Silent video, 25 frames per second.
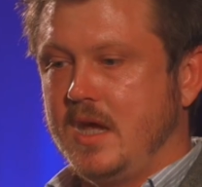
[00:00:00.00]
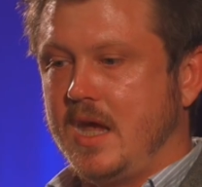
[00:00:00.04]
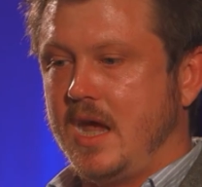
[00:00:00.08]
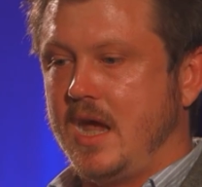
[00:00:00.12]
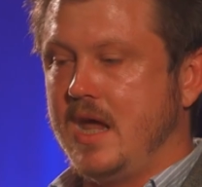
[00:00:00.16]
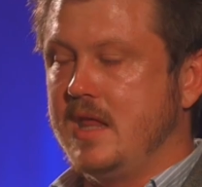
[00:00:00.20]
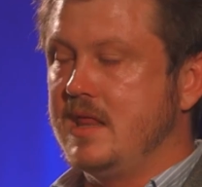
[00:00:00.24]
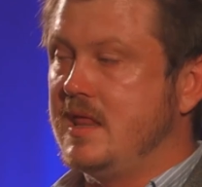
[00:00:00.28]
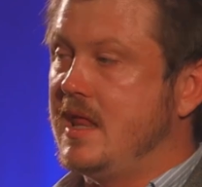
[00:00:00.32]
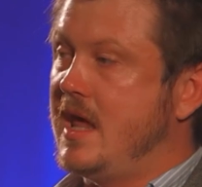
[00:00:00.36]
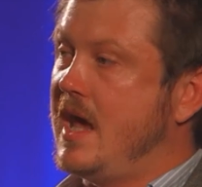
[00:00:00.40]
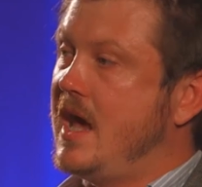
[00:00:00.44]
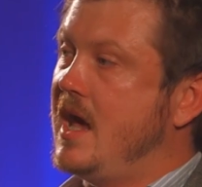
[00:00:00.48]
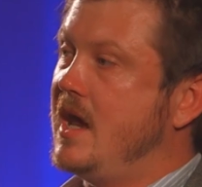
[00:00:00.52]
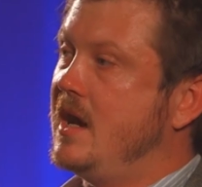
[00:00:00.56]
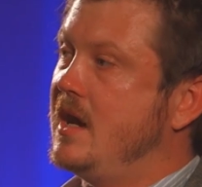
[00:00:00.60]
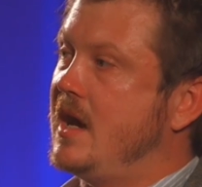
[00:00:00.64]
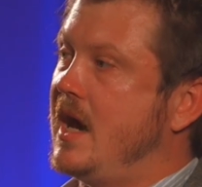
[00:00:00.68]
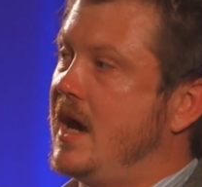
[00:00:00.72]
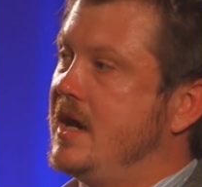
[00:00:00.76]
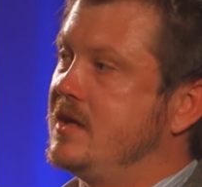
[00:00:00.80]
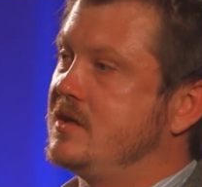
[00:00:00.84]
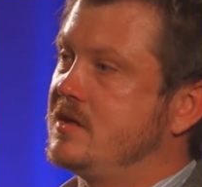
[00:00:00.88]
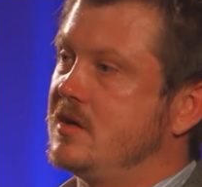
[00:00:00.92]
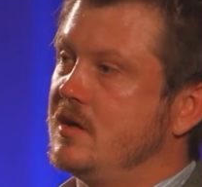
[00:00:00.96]
and then
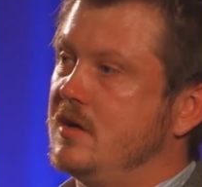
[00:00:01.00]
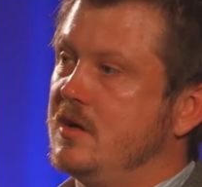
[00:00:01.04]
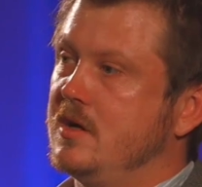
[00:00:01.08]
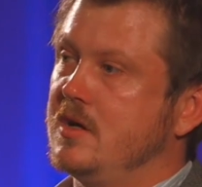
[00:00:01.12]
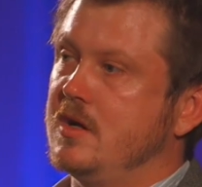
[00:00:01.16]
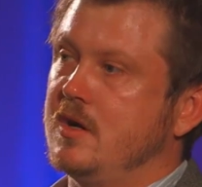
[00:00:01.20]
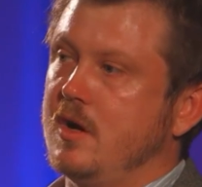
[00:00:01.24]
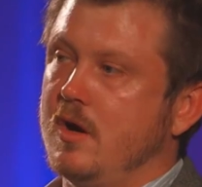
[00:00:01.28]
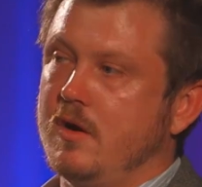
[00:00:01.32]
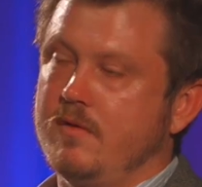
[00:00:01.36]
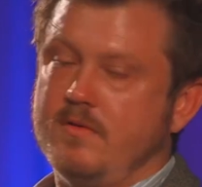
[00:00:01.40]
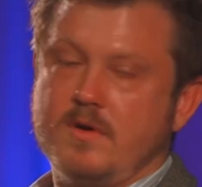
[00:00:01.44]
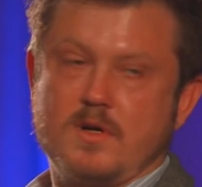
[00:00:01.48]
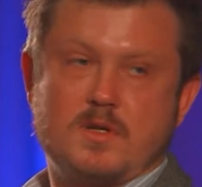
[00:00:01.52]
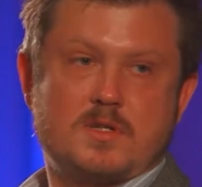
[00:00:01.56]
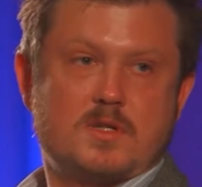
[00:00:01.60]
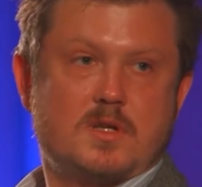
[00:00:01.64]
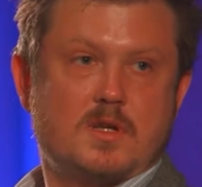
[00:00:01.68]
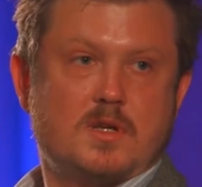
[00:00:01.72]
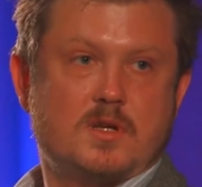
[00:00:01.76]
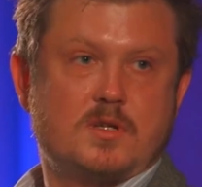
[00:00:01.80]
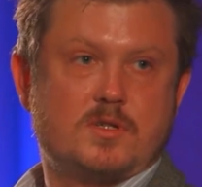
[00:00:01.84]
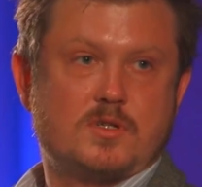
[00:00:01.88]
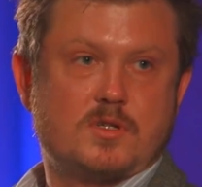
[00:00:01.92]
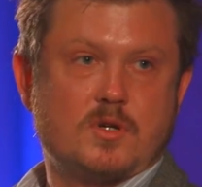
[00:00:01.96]
I turned it over
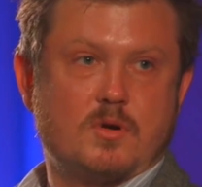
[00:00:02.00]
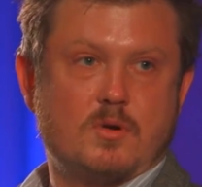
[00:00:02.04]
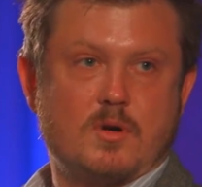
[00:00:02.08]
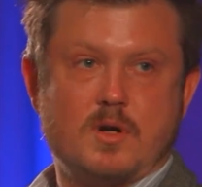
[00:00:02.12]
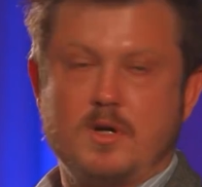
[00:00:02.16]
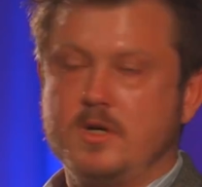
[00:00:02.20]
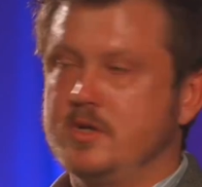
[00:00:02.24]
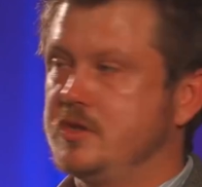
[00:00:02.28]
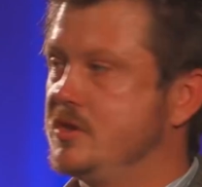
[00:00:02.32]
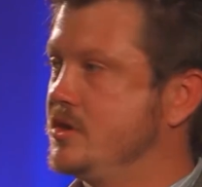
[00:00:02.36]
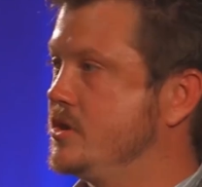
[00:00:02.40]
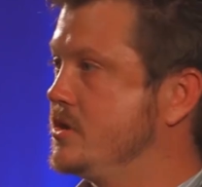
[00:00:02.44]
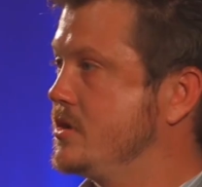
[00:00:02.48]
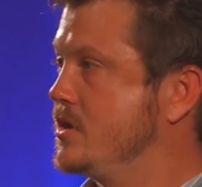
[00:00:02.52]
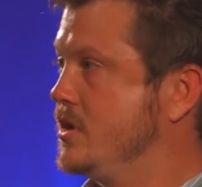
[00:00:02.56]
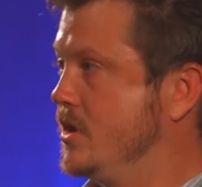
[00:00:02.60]
to George